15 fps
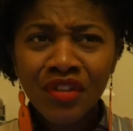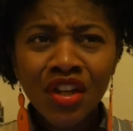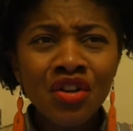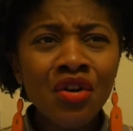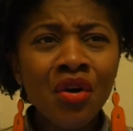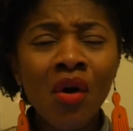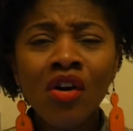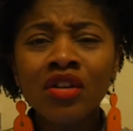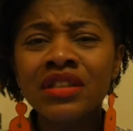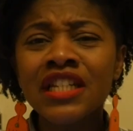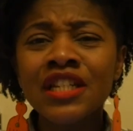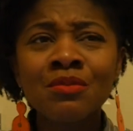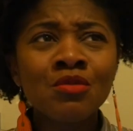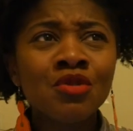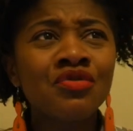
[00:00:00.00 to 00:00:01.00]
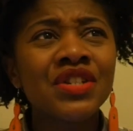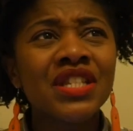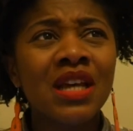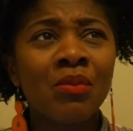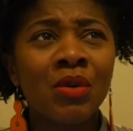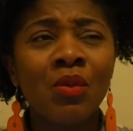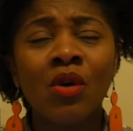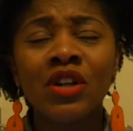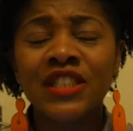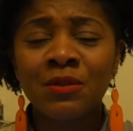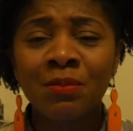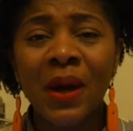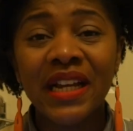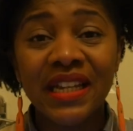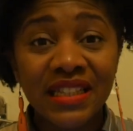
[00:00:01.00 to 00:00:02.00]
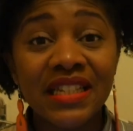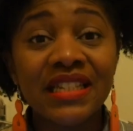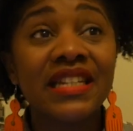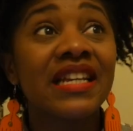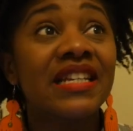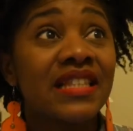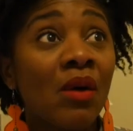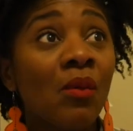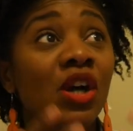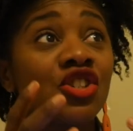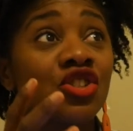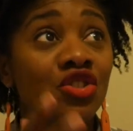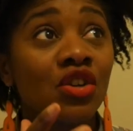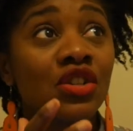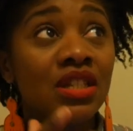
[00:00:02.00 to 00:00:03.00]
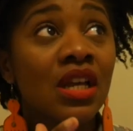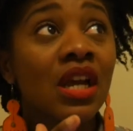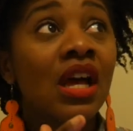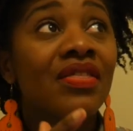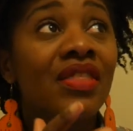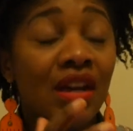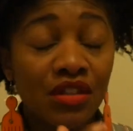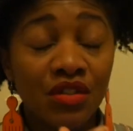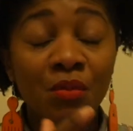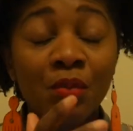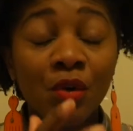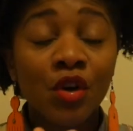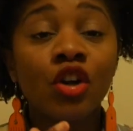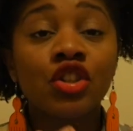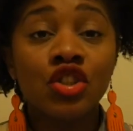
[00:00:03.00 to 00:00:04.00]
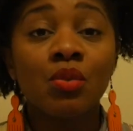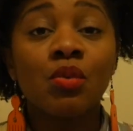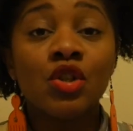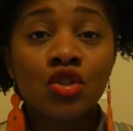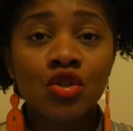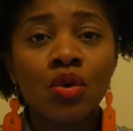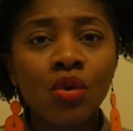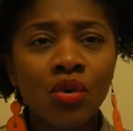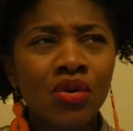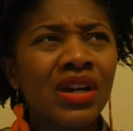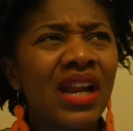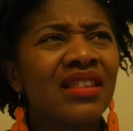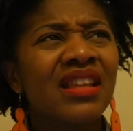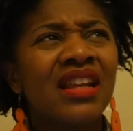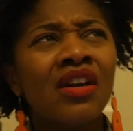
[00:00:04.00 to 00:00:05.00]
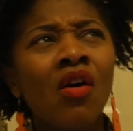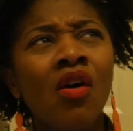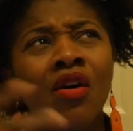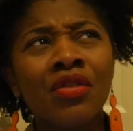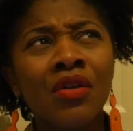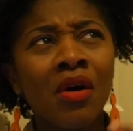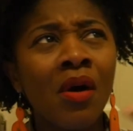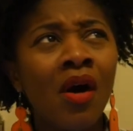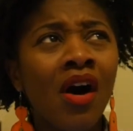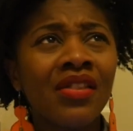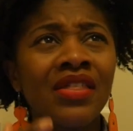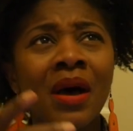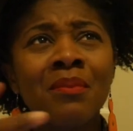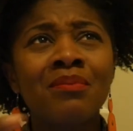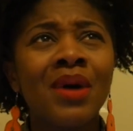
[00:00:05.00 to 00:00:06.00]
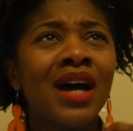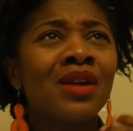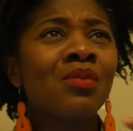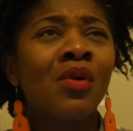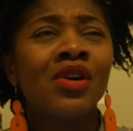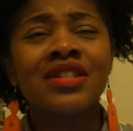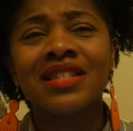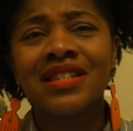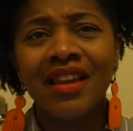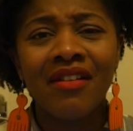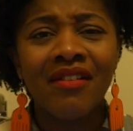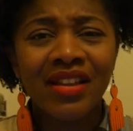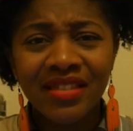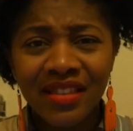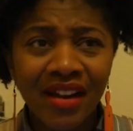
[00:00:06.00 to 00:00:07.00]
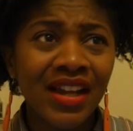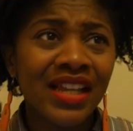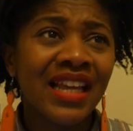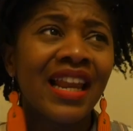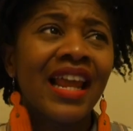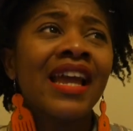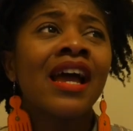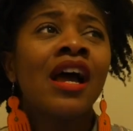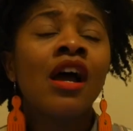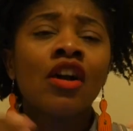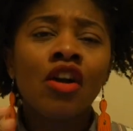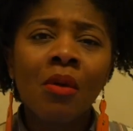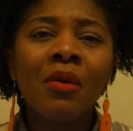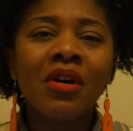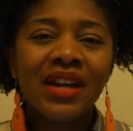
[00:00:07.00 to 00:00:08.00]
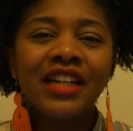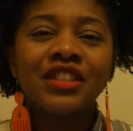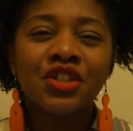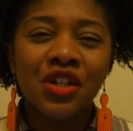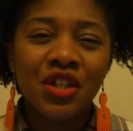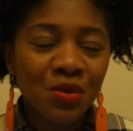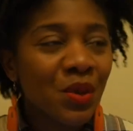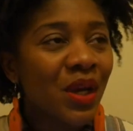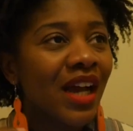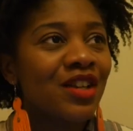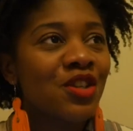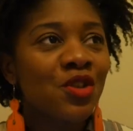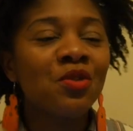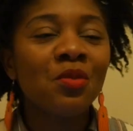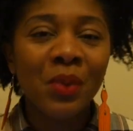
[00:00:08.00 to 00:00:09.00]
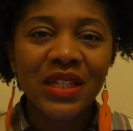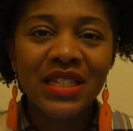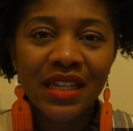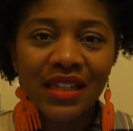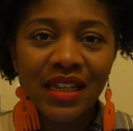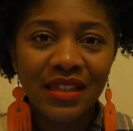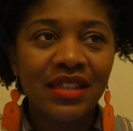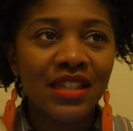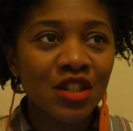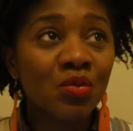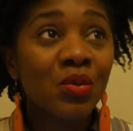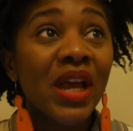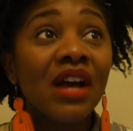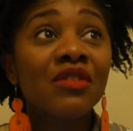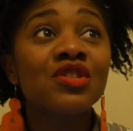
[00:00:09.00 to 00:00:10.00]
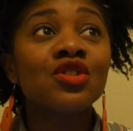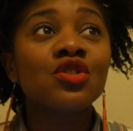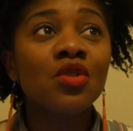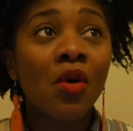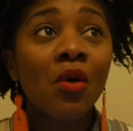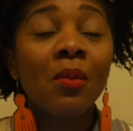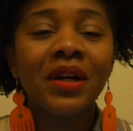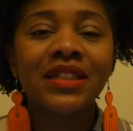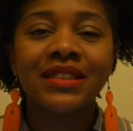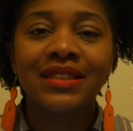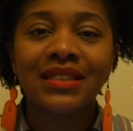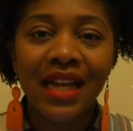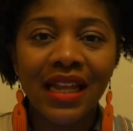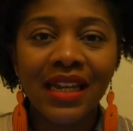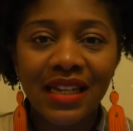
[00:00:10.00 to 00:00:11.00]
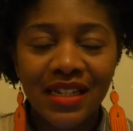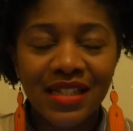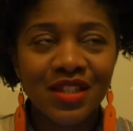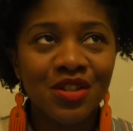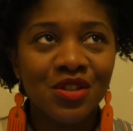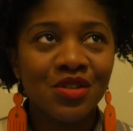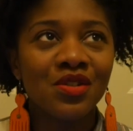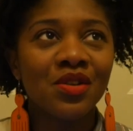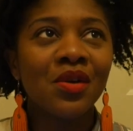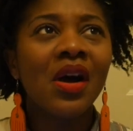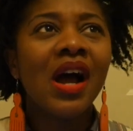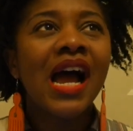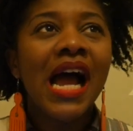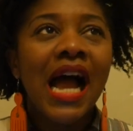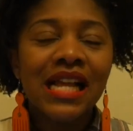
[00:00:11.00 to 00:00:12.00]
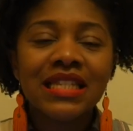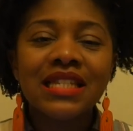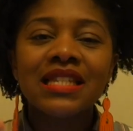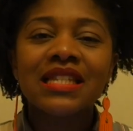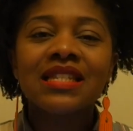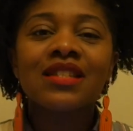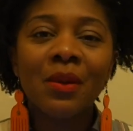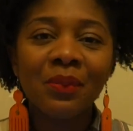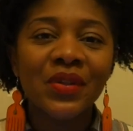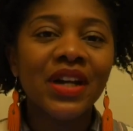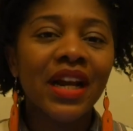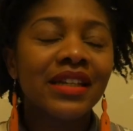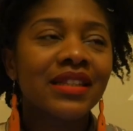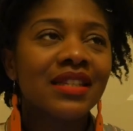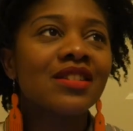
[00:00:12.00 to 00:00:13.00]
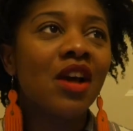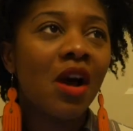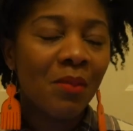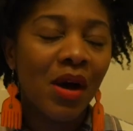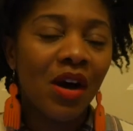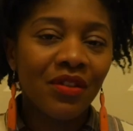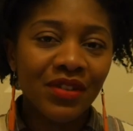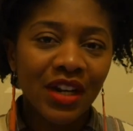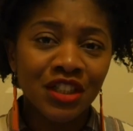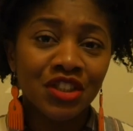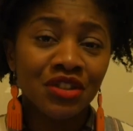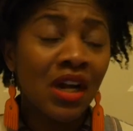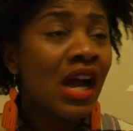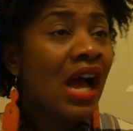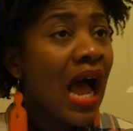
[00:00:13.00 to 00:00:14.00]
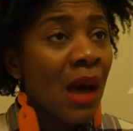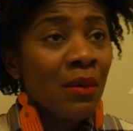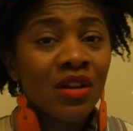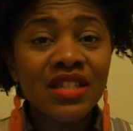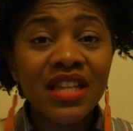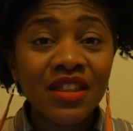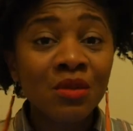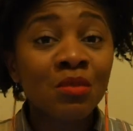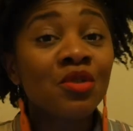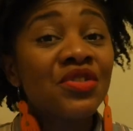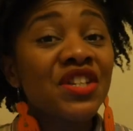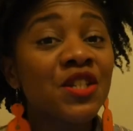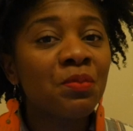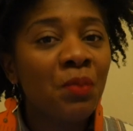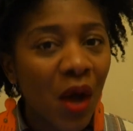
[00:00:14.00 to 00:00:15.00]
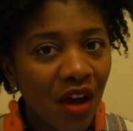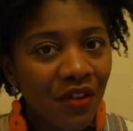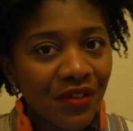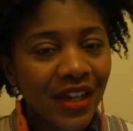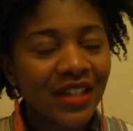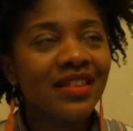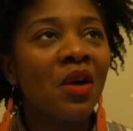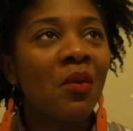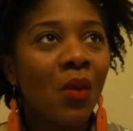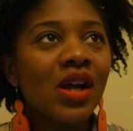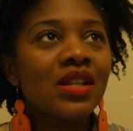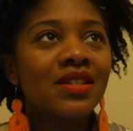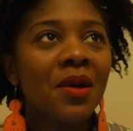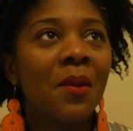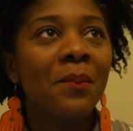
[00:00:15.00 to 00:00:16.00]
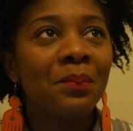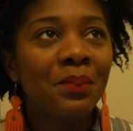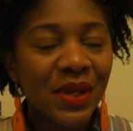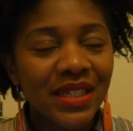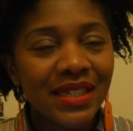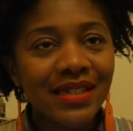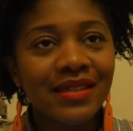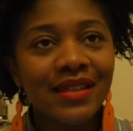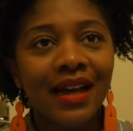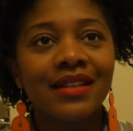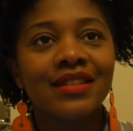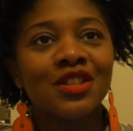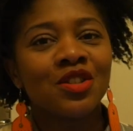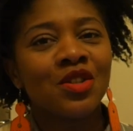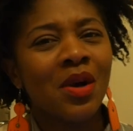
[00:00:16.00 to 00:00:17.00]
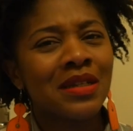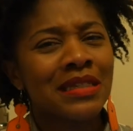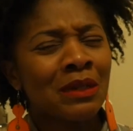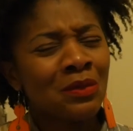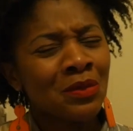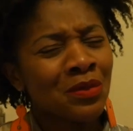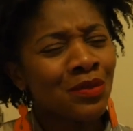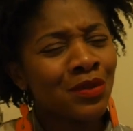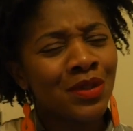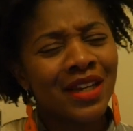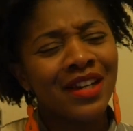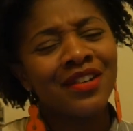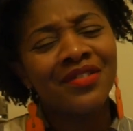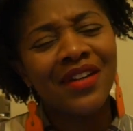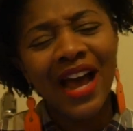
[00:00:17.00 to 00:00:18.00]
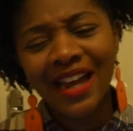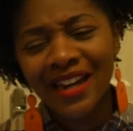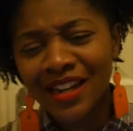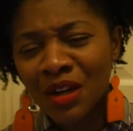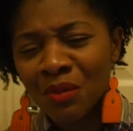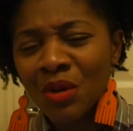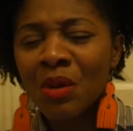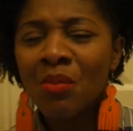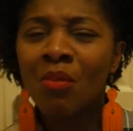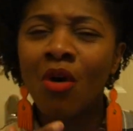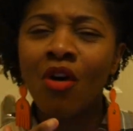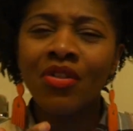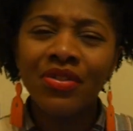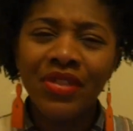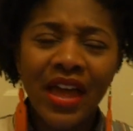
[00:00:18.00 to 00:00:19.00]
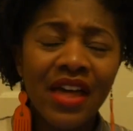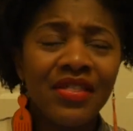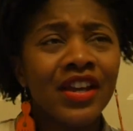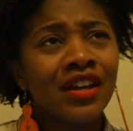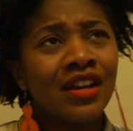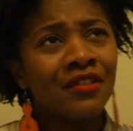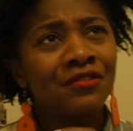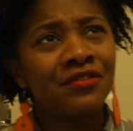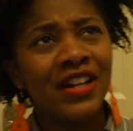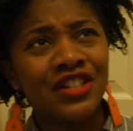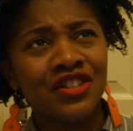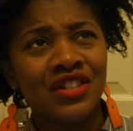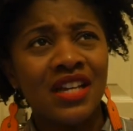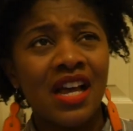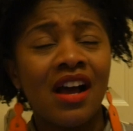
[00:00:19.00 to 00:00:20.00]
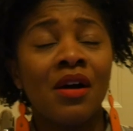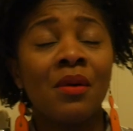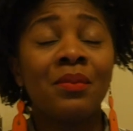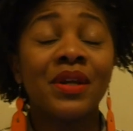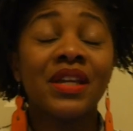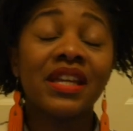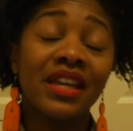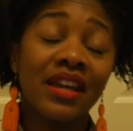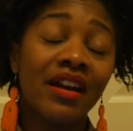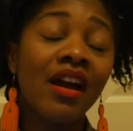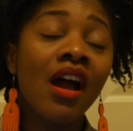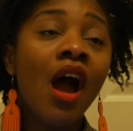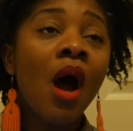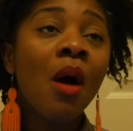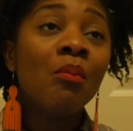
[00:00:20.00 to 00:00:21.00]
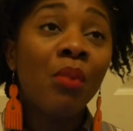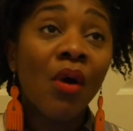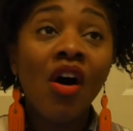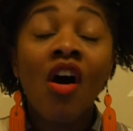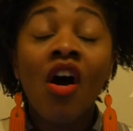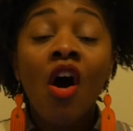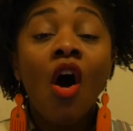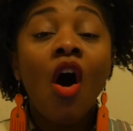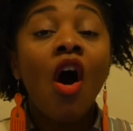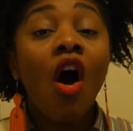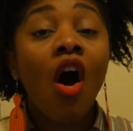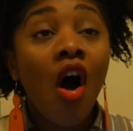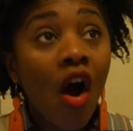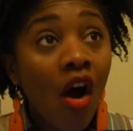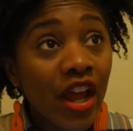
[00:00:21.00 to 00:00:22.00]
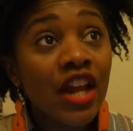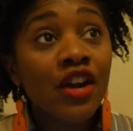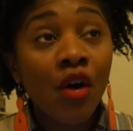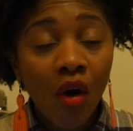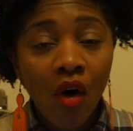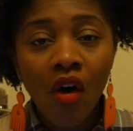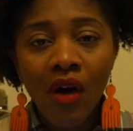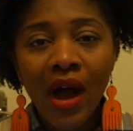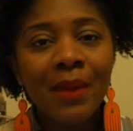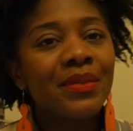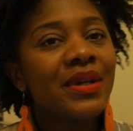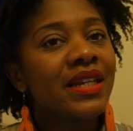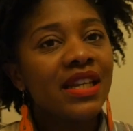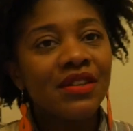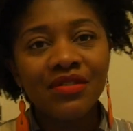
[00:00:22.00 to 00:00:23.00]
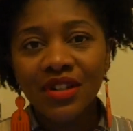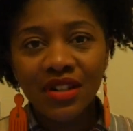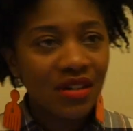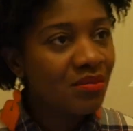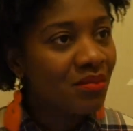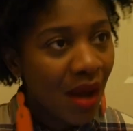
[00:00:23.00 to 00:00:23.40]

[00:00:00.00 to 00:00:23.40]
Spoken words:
you know, all these movies that we watched back in the days that were shot, that the production was so good, and then all the other bad ones here and there, and you're like, come on, Nigerians, we can do better than this. We have so much talent, you know, and to see something like this come out of Nigeria. I'm not saying the movie perfect. There was some bits that, you know, I was like, oh, they could have added a bit more there. They could have fleshed it out a bit here. But in all, I mean, even